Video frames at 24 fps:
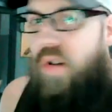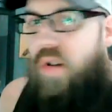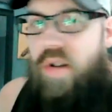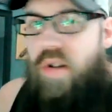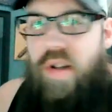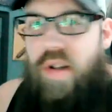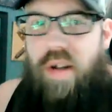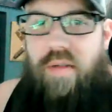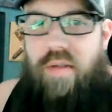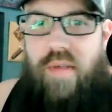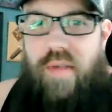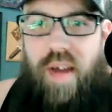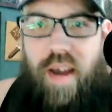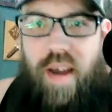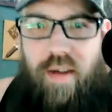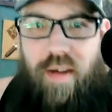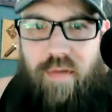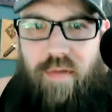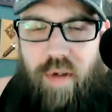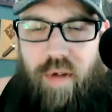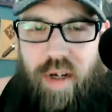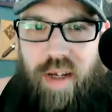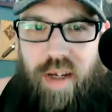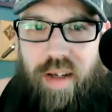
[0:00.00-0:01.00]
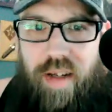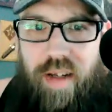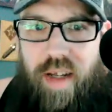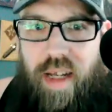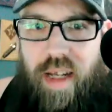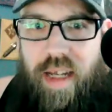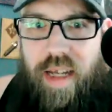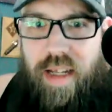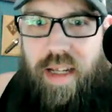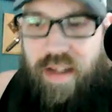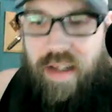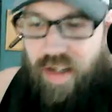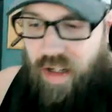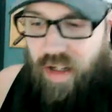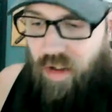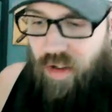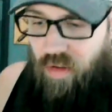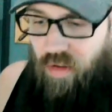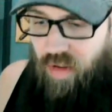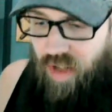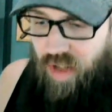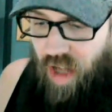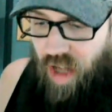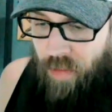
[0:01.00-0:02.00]
yourself every
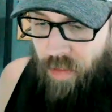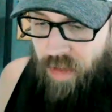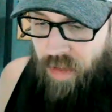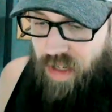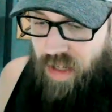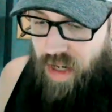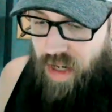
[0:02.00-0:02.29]
single time. And